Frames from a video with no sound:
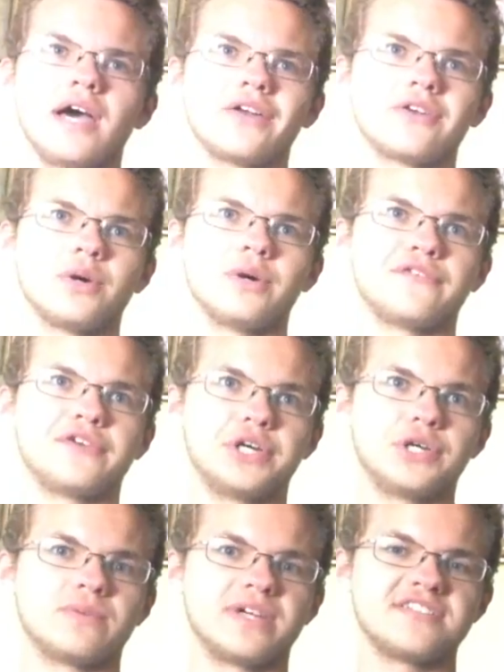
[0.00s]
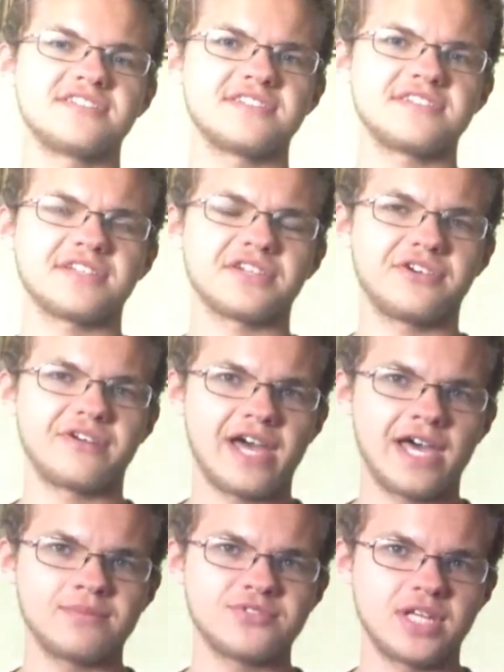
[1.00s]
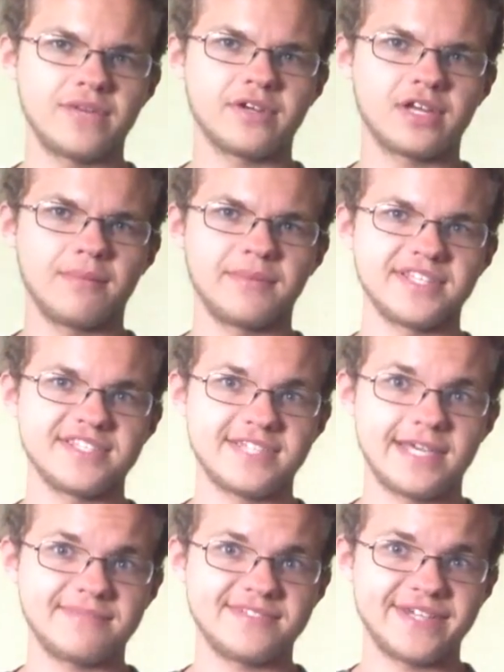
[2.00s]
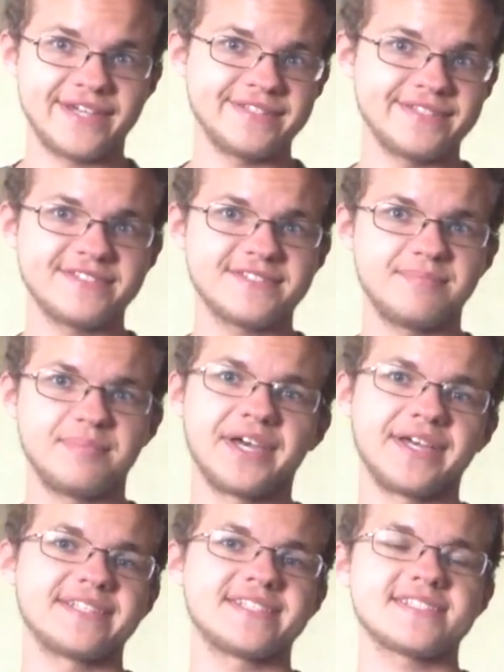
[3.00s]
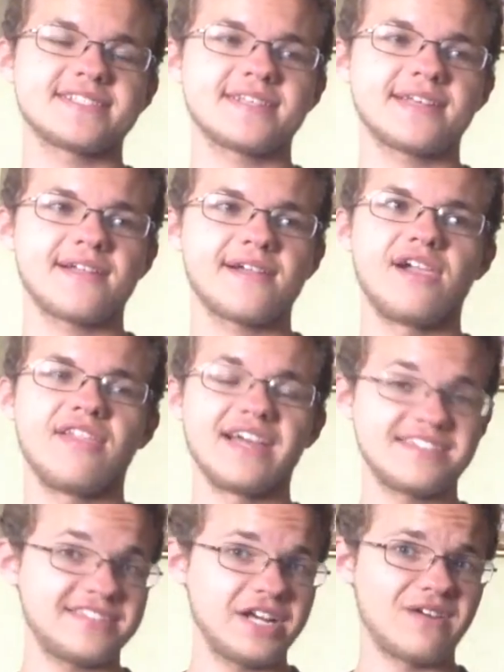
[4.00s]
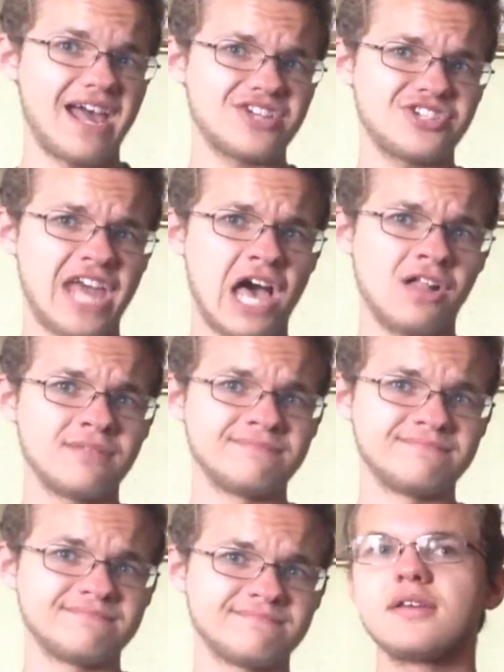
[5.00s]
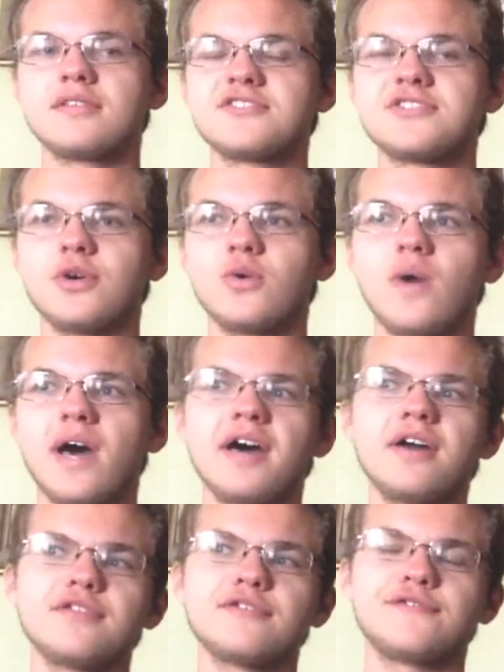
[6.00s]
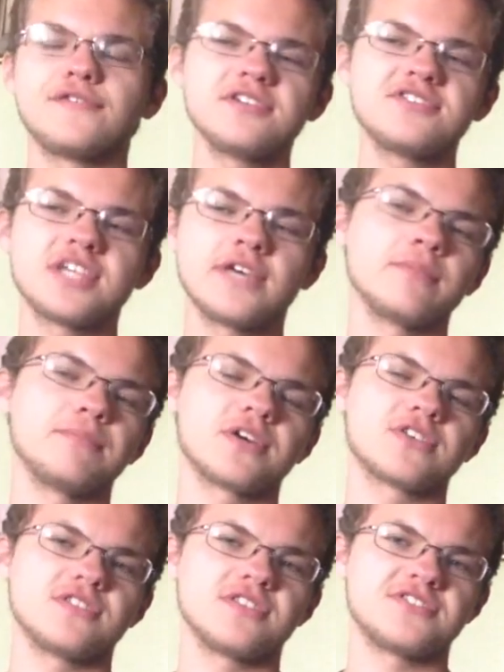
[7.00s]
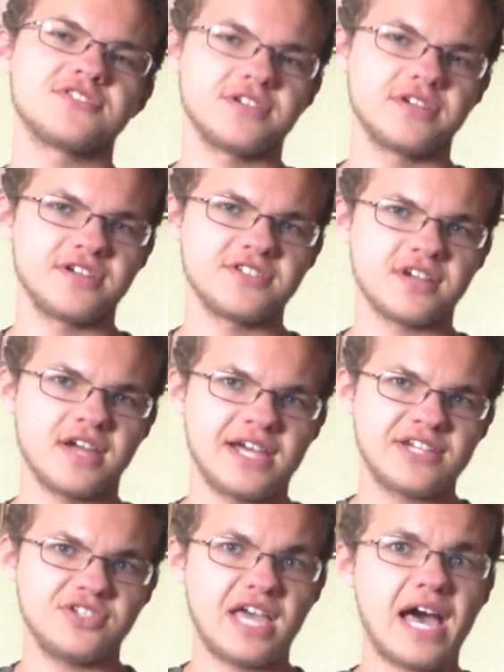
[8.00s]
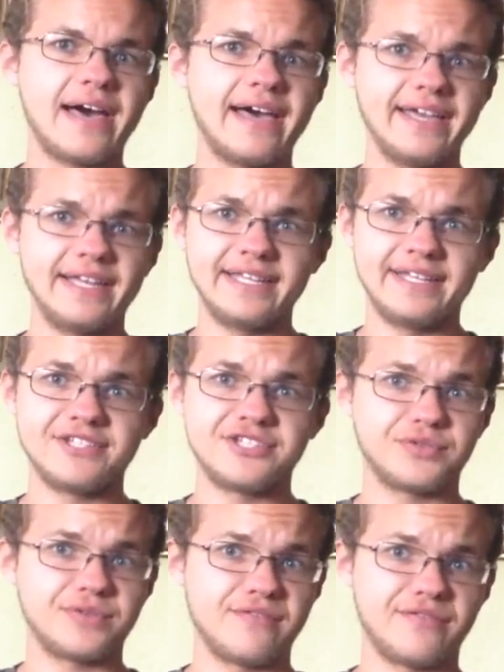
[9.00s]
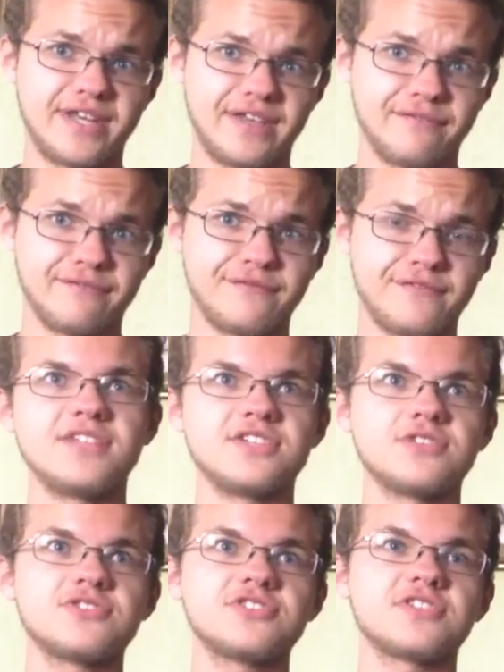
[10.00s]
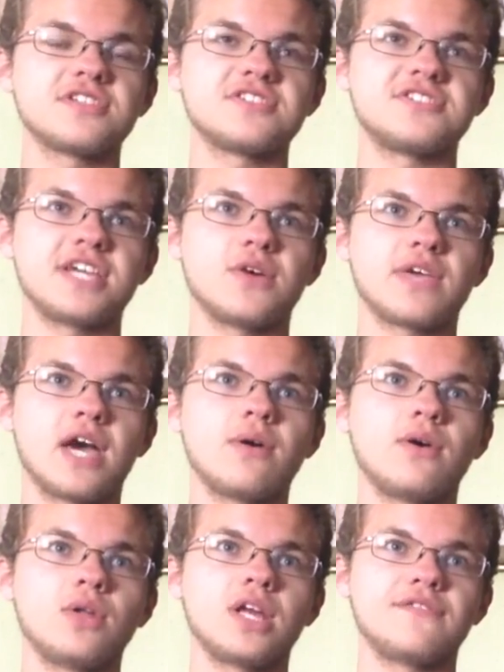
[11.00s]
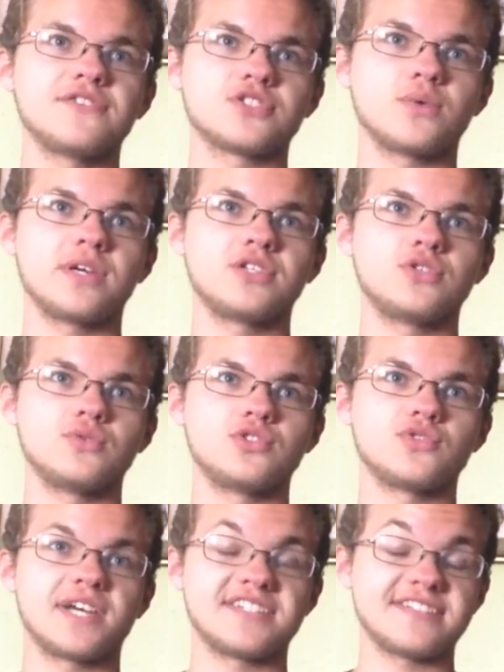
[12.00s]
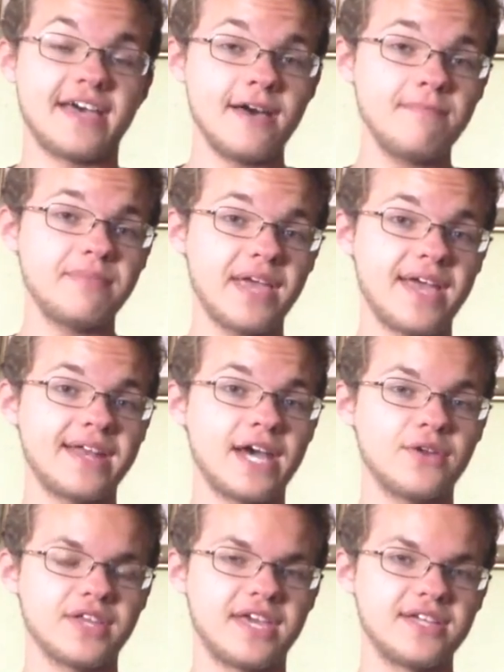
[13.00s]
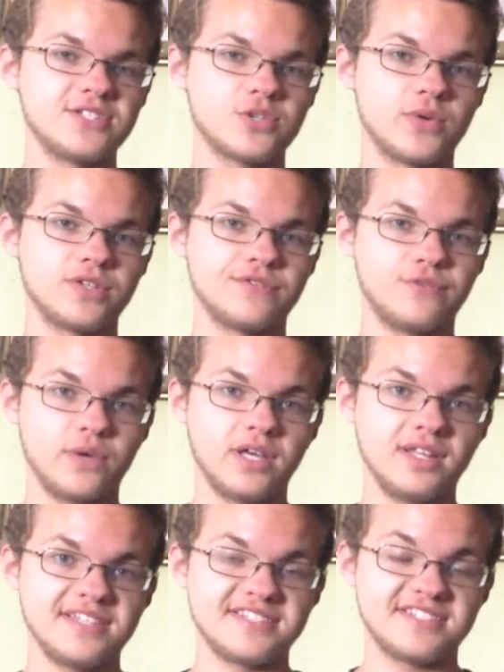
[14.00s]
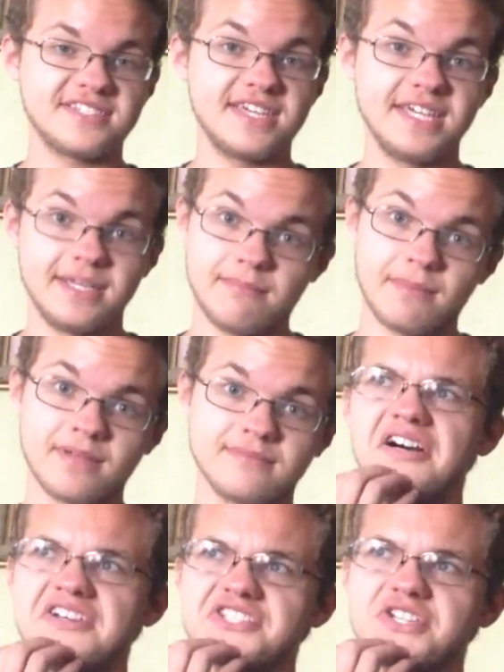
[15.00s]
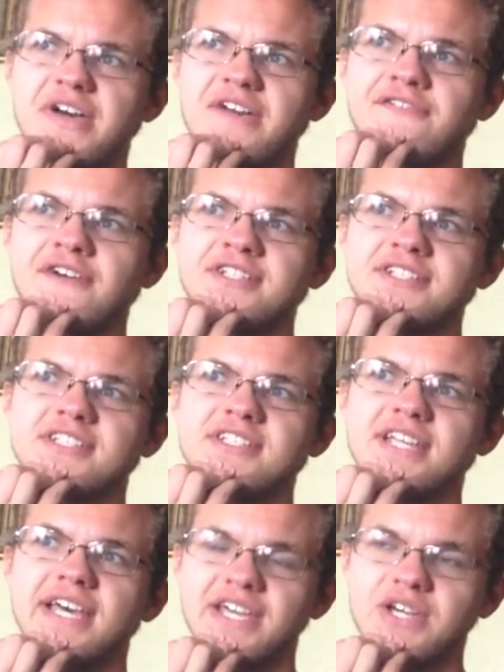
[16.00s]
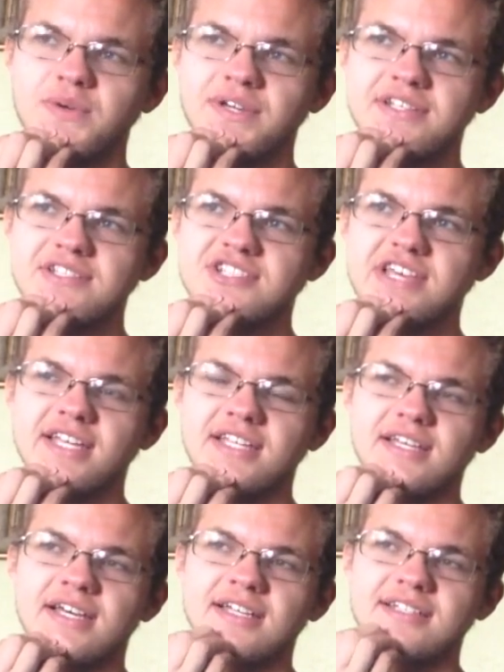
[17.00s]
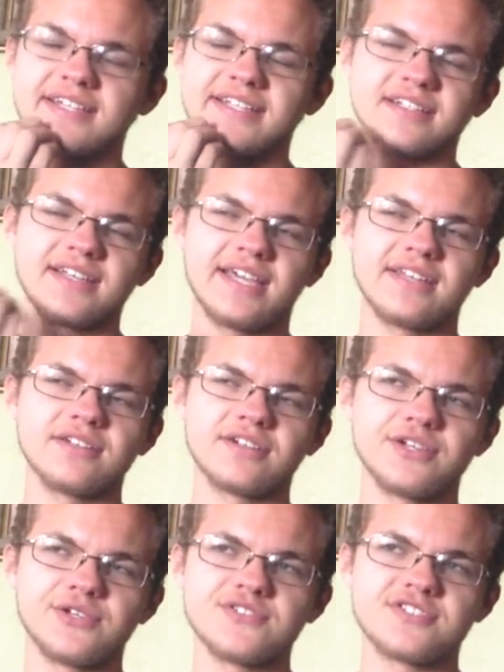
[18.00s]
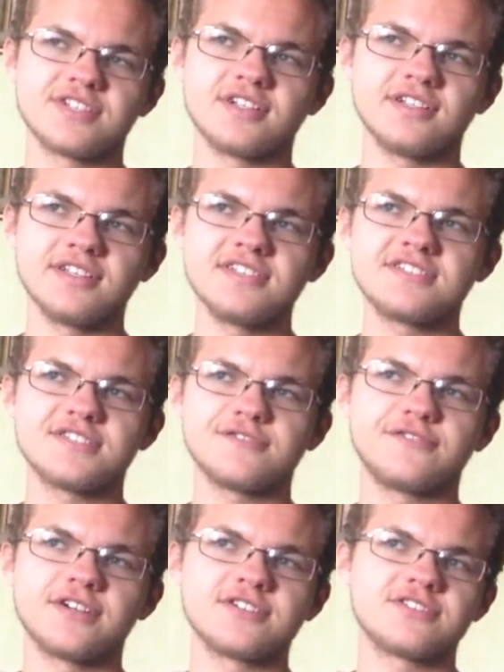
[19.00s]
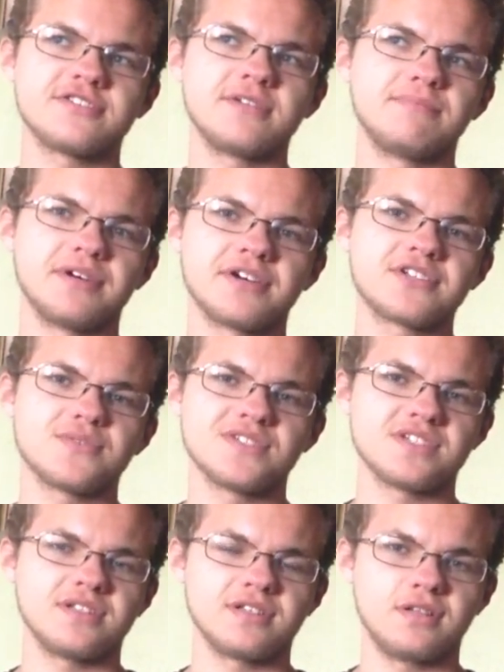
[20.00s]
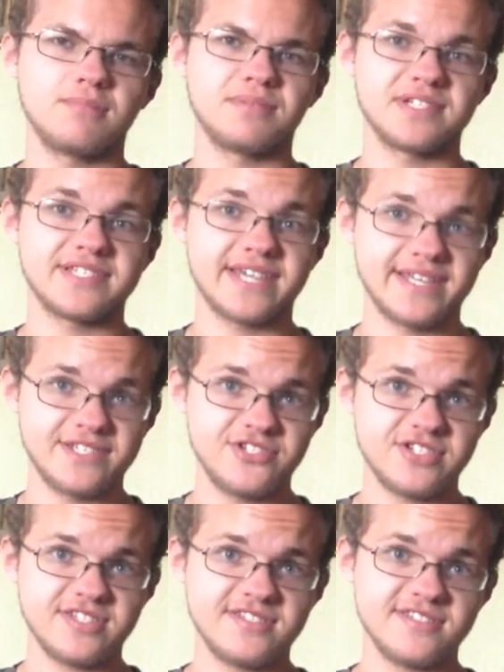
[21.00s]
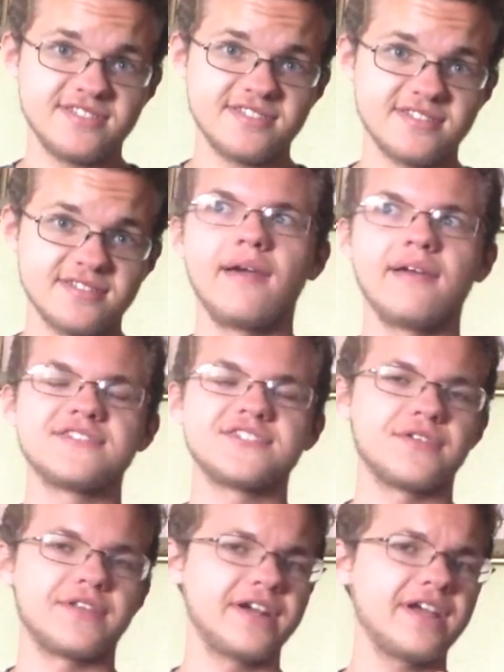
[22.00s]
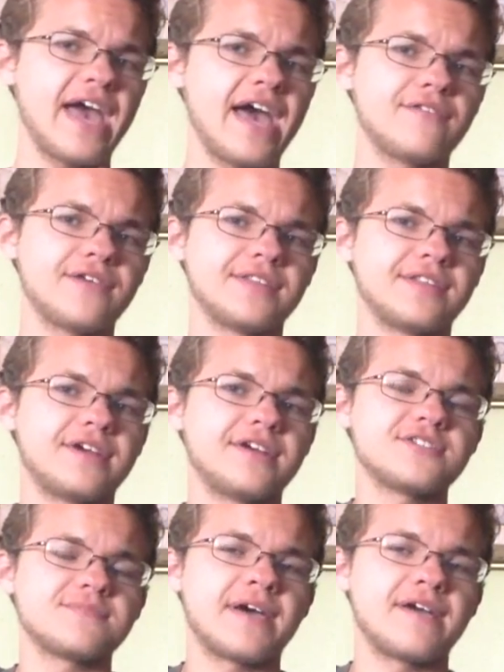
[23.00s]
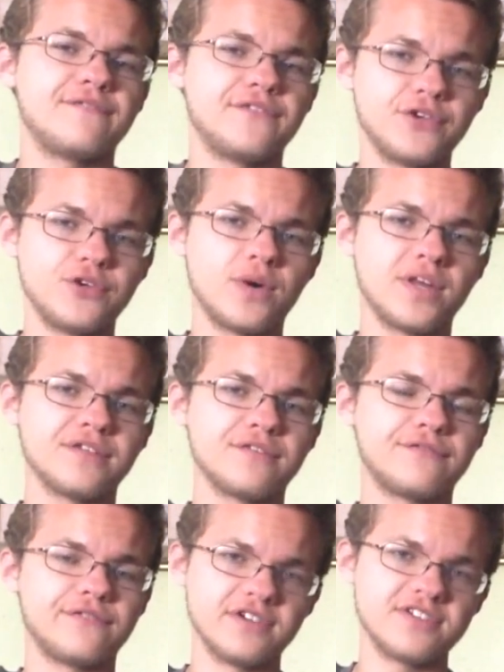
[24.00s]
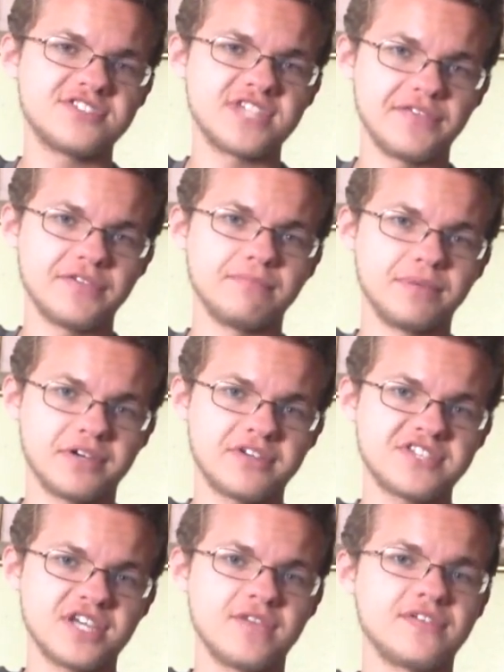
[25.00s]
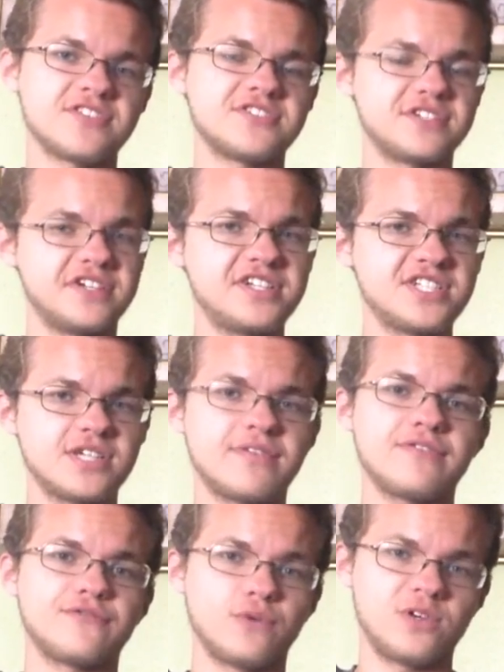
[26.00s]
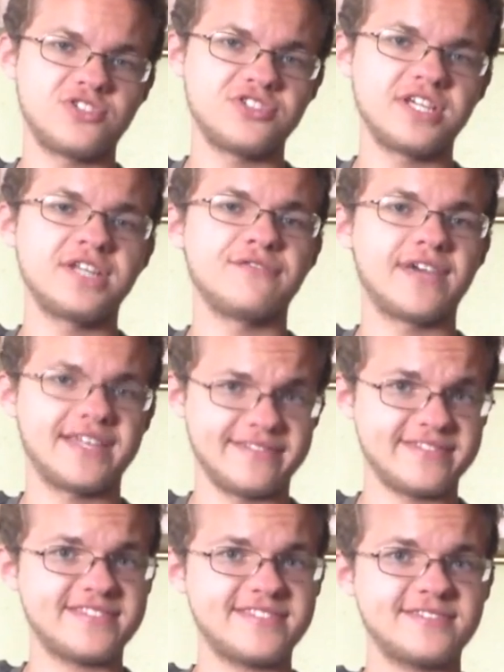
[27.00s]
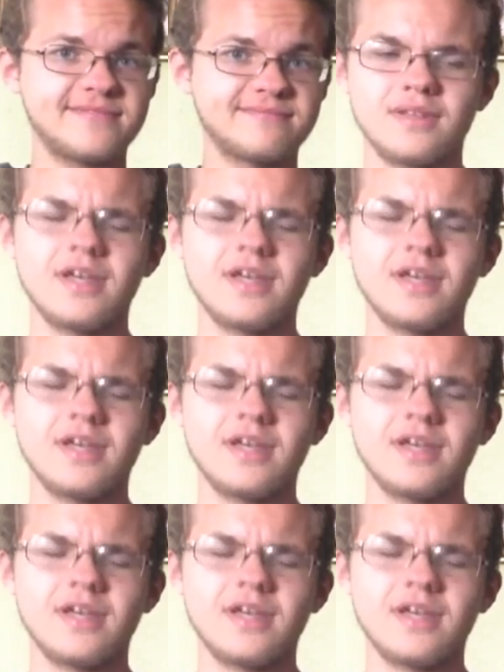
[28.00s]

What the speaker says: I don't know if good reasons and crime should ever come into the same sentence, but that's their rationale. And so while the first 7 books of this series are actually highly derivative, it's interesting to see how Count Olaf is going to dress up and how the kids are going to foil his scheme. Also, I felt that the language that Daniel Handler used in at least the first 3 books was a little pretentious. And so there you have it. There's my view on the first 7 books of a series of unfortunate events.